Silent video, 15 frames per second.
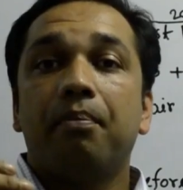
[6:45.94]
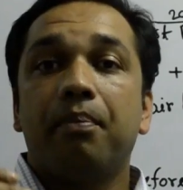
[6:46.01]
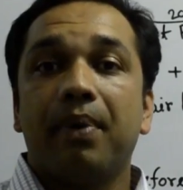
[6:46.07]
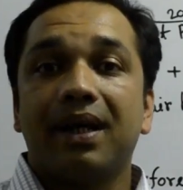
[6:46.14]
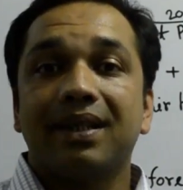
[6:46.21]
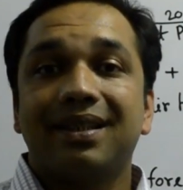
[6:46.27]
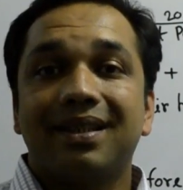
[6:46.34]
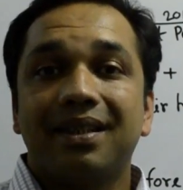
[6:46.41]

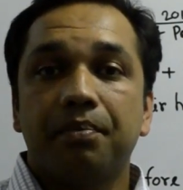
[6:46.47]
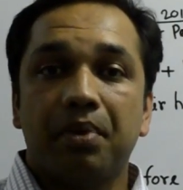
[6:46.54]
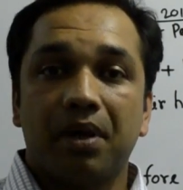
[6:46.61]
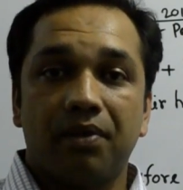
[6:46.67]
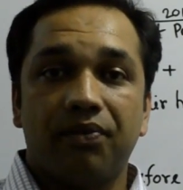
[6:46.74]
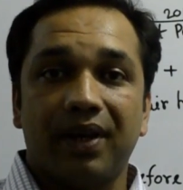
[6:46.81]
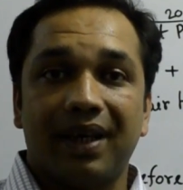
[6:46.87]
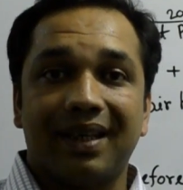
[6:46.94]
past
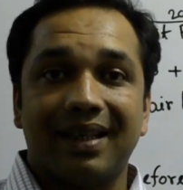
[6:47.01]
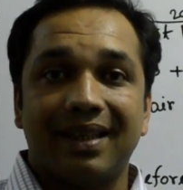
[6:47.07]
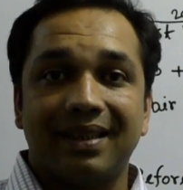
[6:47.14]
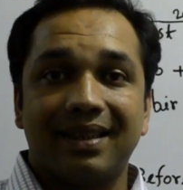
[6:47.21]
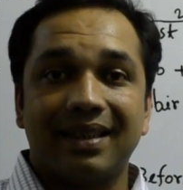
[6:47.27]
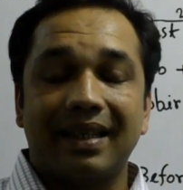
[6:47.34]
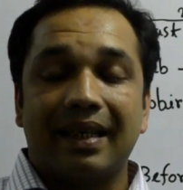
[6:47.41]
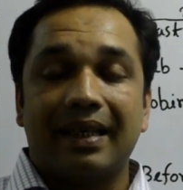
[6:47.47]
perfect
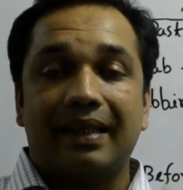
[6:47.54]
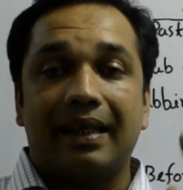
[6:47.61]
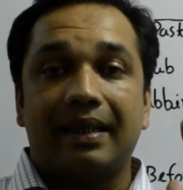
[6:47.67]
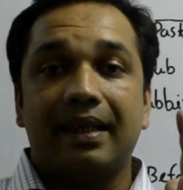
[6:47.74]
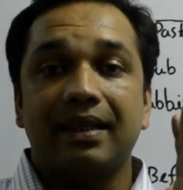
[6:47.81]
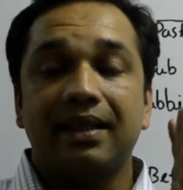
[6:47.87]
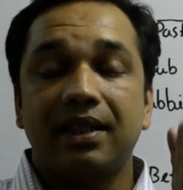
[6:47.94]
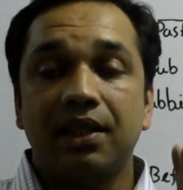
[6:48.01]
tense, that
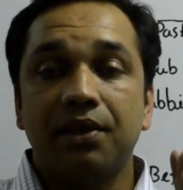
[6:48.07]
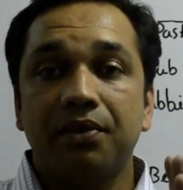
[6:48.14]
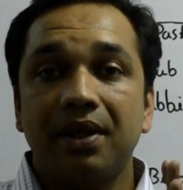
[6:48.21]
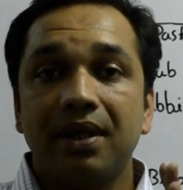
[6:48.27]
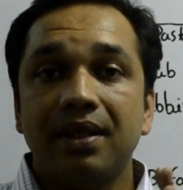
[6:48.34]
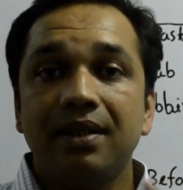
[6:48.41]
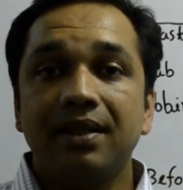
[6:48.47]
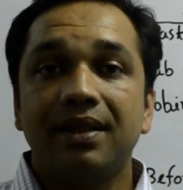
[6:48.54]
the
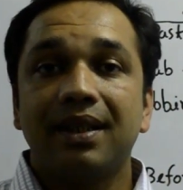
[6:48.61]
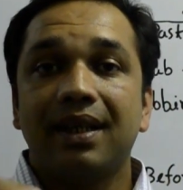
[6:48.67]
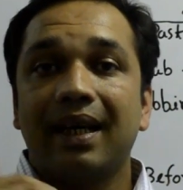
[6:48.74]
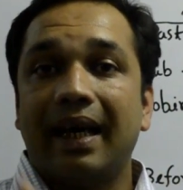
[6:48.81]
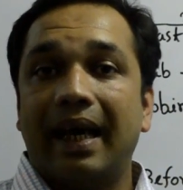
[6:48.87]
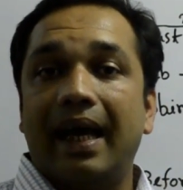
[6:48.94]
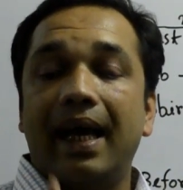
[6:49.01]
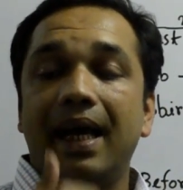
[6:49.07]
students
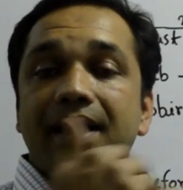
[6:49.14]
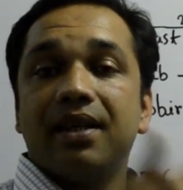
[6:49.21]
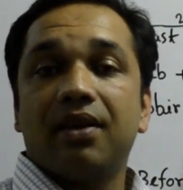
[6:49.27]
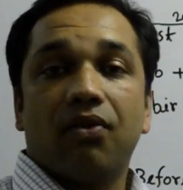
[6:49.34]
had